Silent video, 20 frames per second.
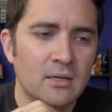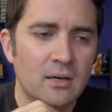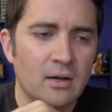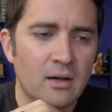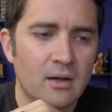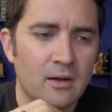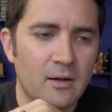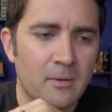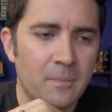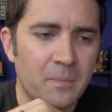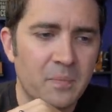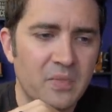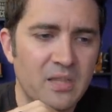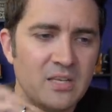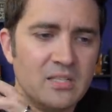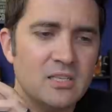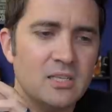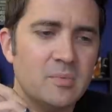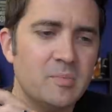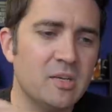Um,
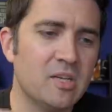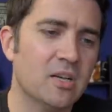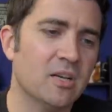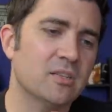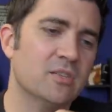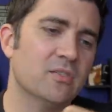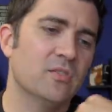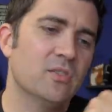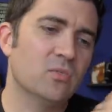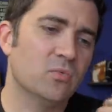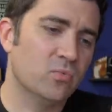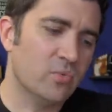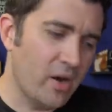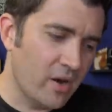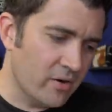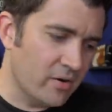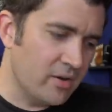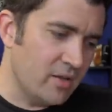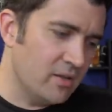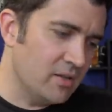these days, because of the
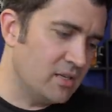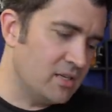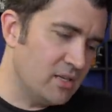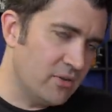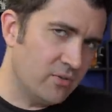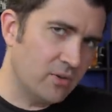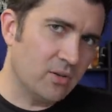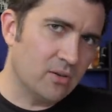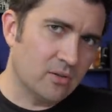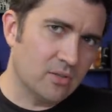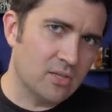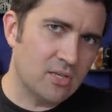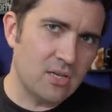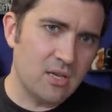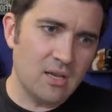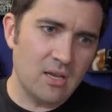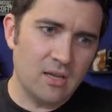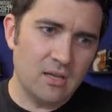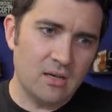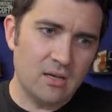rarity and the
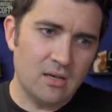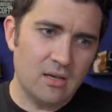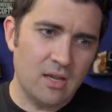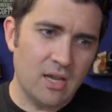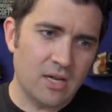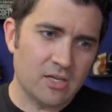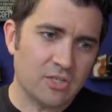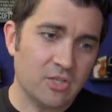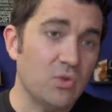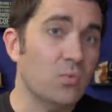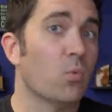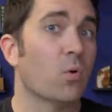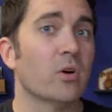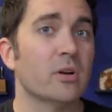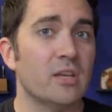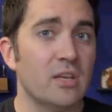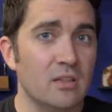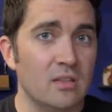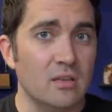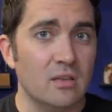difficulty in actually
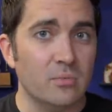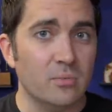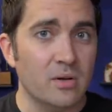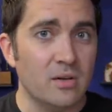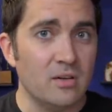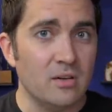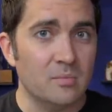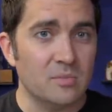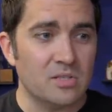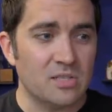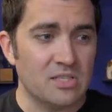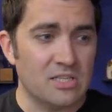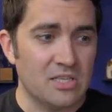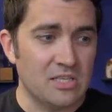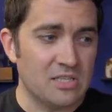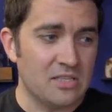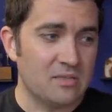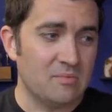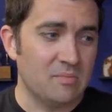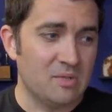working the iridium, since
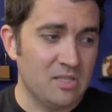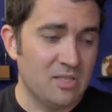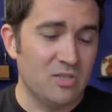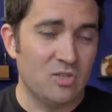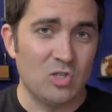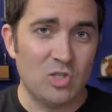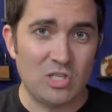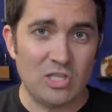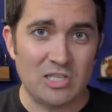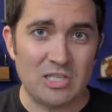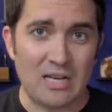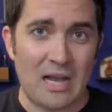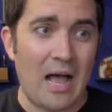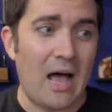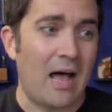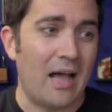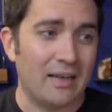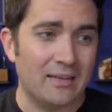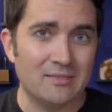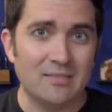it's such a
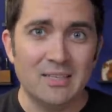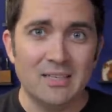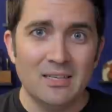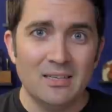hot,